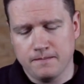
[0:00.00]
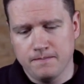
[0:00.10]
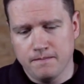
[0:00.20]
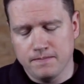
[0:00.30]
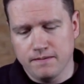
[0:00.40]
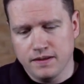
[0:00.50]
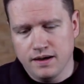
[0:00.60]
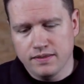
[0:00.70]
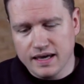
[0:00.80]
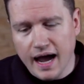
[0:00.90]

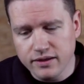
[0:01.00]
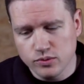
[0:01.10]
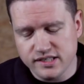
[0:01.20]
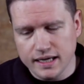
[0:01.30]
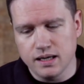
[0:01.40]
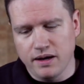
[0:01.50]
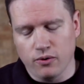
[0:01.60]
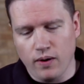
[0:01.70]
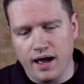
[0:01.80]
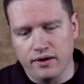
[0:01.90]
The guy that was taking me
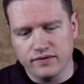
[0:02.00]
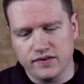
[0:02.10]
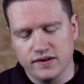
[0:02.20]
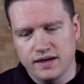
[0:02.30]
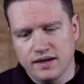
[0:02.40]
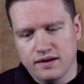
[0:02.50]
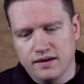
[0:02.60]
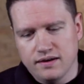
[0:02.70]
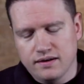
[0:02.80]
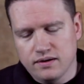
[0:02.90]

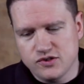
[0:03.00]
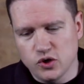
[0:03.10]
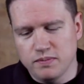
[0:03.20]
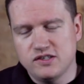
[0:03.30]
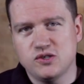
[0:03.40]
around took me